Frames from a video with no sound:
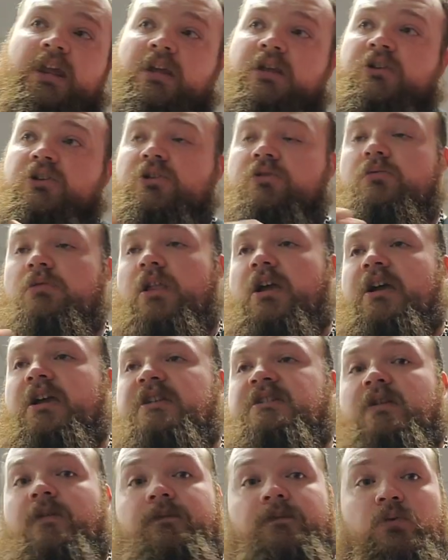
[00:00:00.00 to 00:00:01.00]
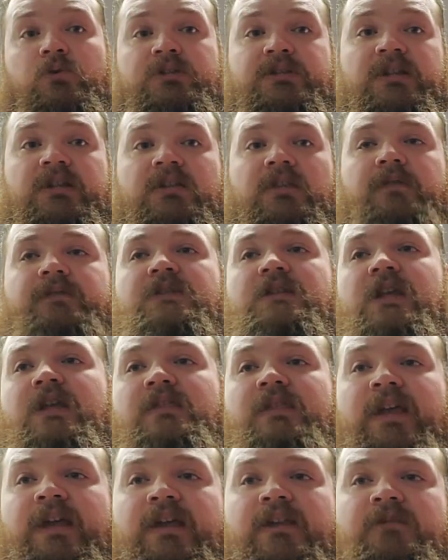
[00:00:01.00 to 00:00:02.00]
and utilize for deadlift.
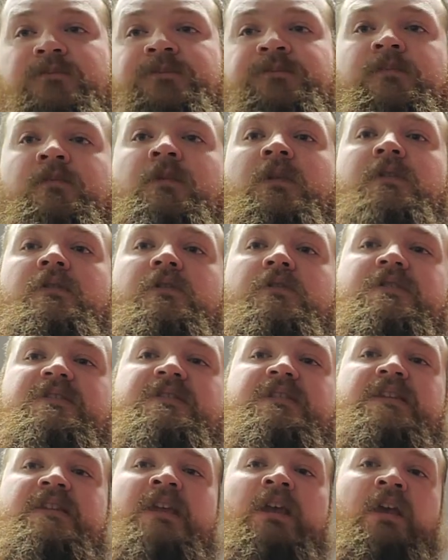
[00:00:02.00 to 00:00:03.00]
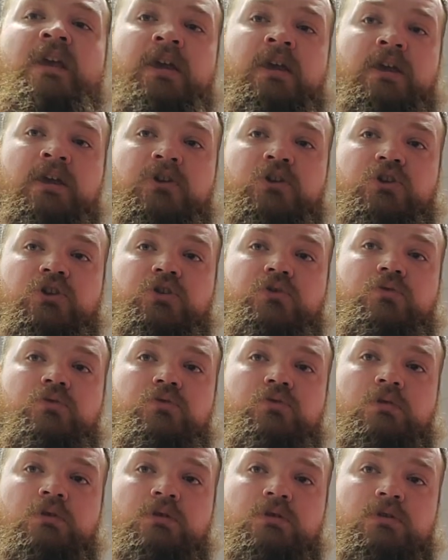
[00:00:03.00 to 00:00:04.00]
And then there is the new